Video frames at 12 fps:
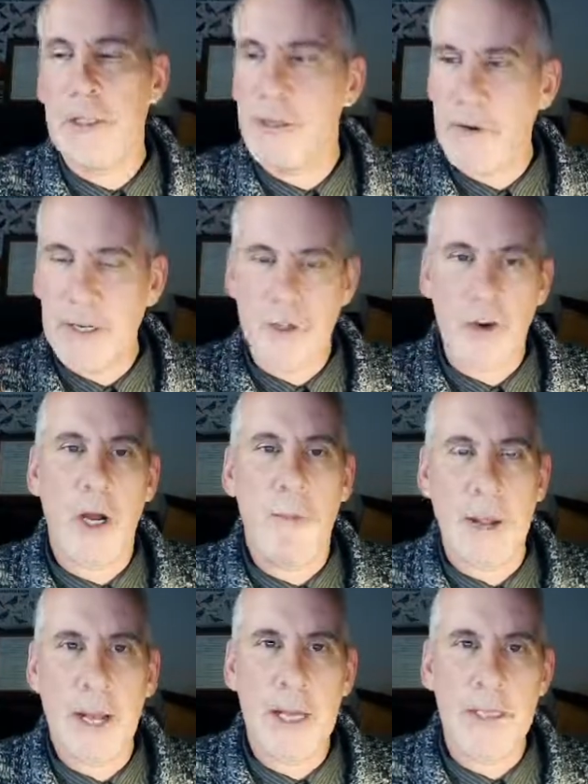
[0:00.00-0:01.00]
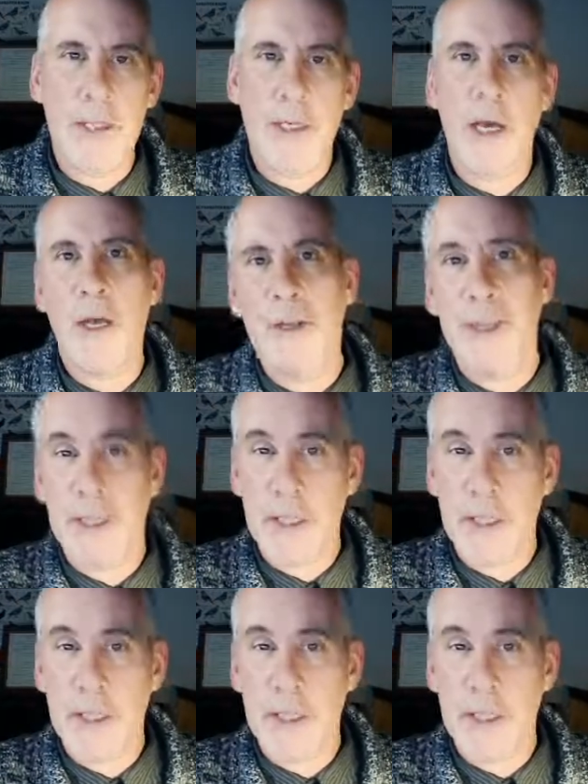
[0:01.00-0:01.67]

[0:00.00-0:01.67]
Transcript: Is there a very dry place in the garden?